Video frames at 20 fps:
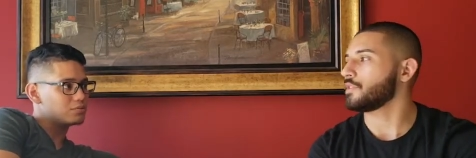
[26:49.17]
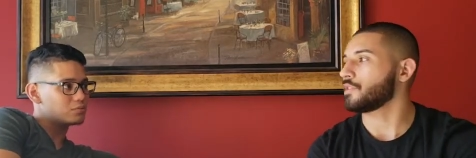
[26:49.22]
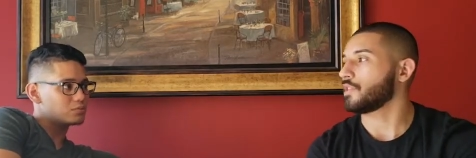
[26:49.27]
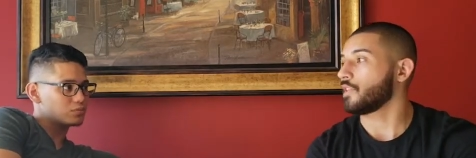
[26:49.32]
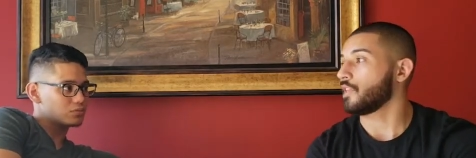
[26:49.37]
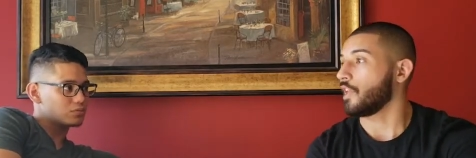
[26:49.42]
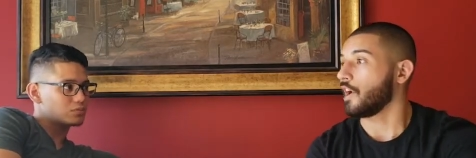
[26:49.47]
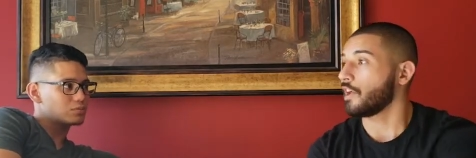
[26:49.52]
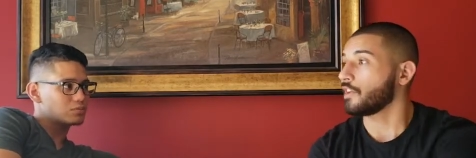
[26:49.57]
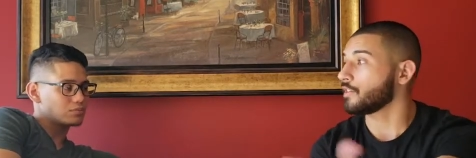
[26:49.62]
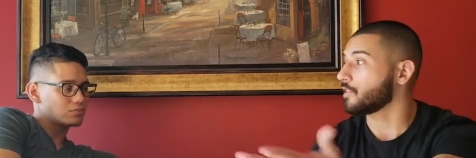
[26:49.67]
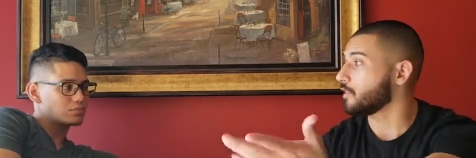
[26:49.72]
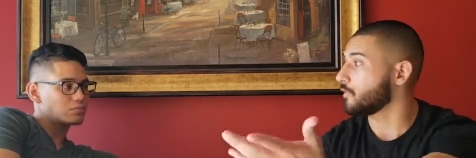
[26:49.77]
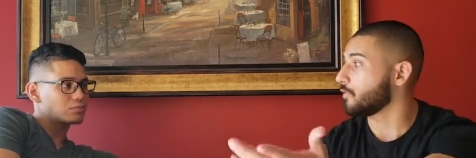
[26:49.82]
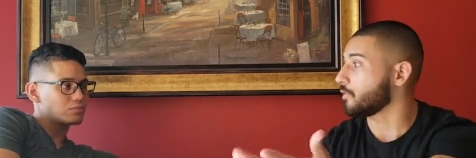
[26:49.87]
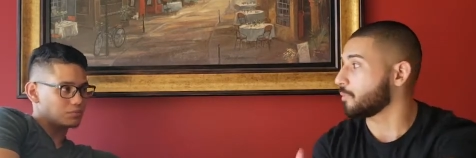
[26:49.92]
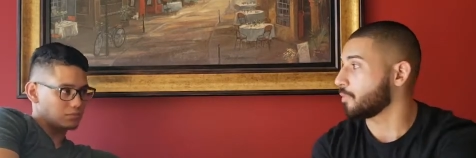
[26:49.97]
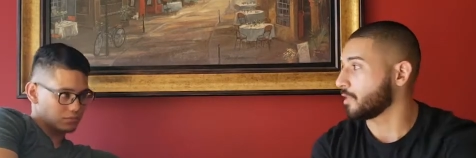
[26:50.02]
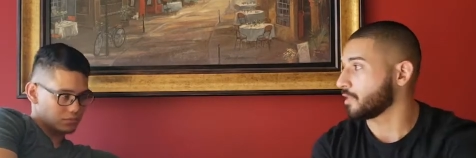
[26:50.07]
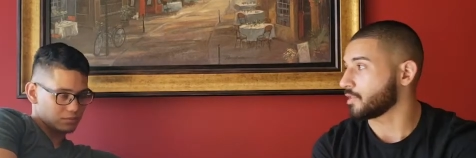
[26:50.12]
Speaker 1: in a lot of
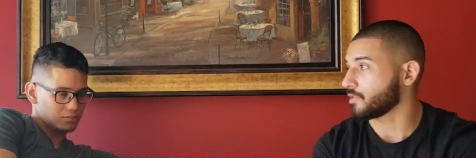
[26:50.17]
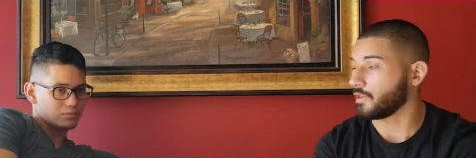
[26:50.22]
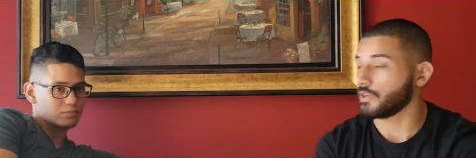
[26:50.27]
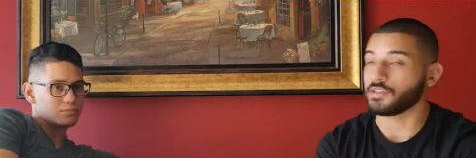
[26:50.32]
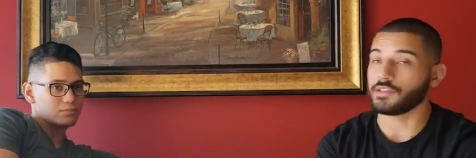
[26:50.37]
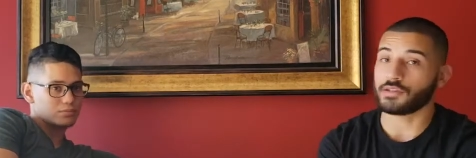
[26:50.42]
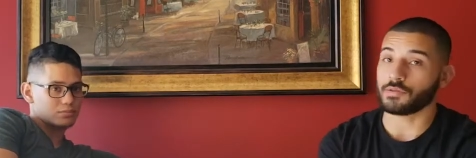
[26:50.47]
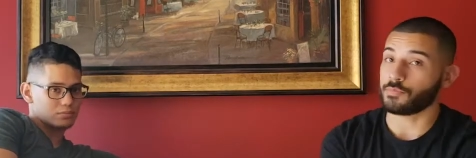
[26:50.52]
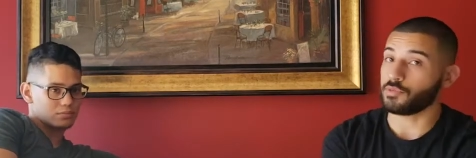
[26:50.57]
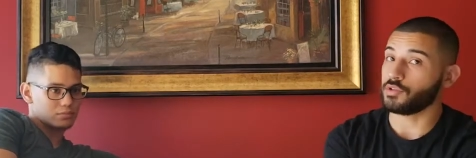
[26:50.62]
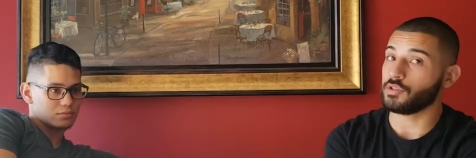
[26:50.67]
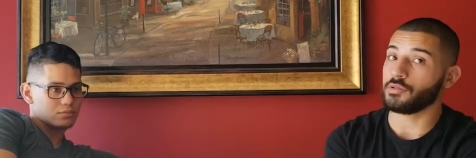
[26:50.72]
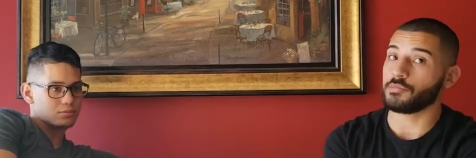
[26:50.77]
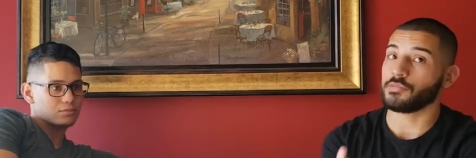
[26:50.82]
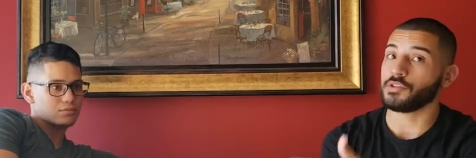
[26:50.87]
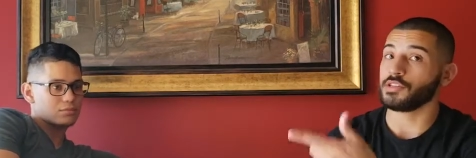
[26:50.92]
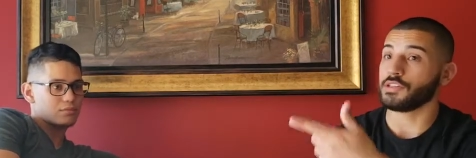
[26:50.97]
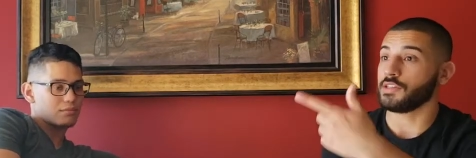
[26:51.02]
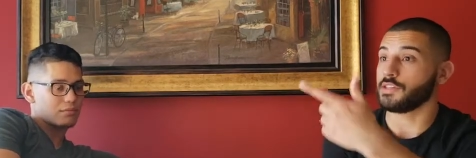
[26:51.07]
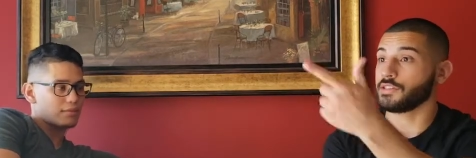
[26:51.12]
different places. Right? You could put your
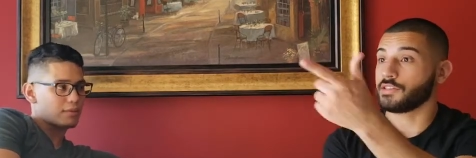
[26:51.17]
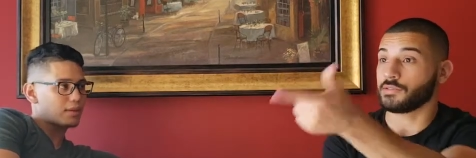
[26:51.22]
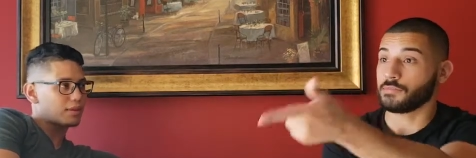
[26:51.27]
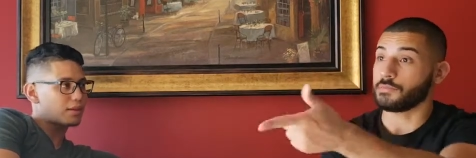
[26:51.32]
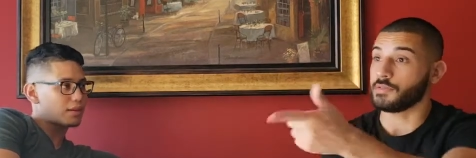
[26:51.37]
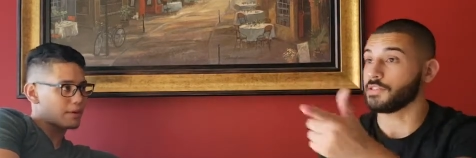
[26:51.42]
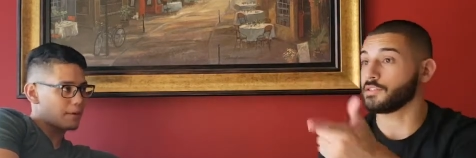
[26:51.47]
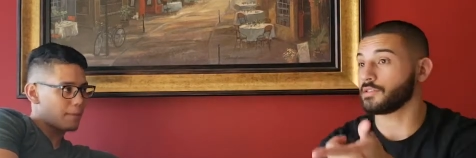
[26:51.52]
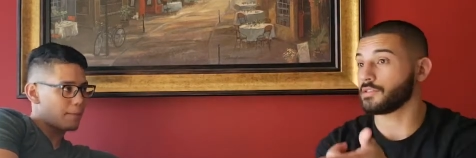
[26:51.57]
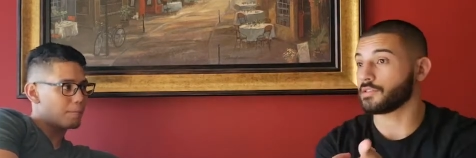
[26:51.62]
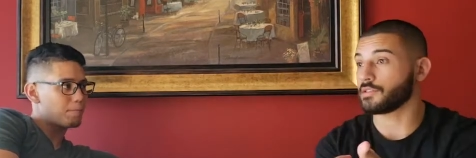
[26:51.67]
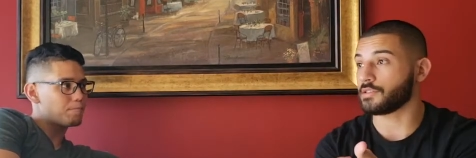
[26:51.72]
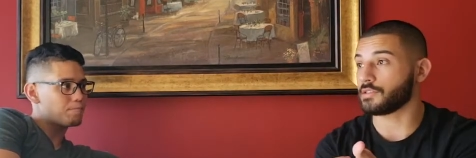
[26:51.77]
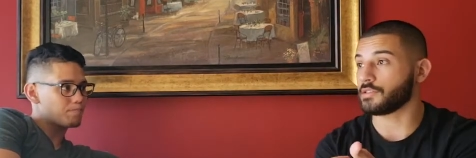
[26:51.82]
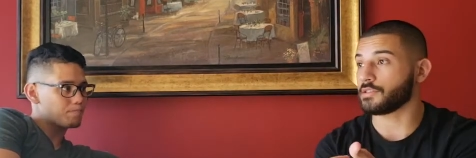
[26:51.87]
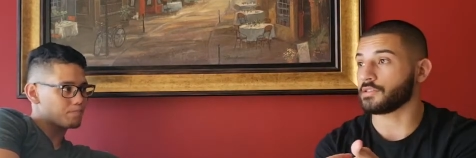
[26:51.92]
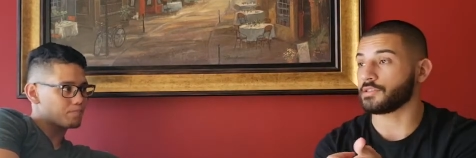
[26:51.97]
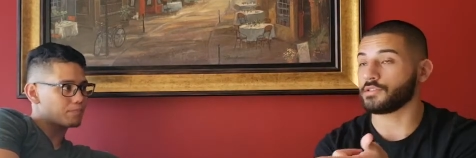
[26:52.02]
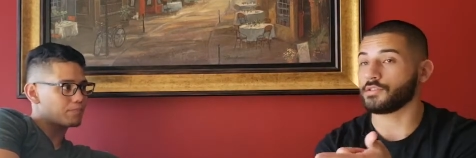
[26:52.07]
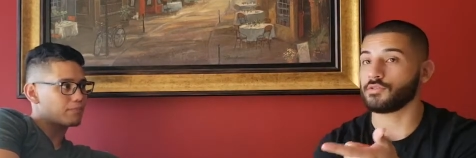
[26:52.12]
money into businesses.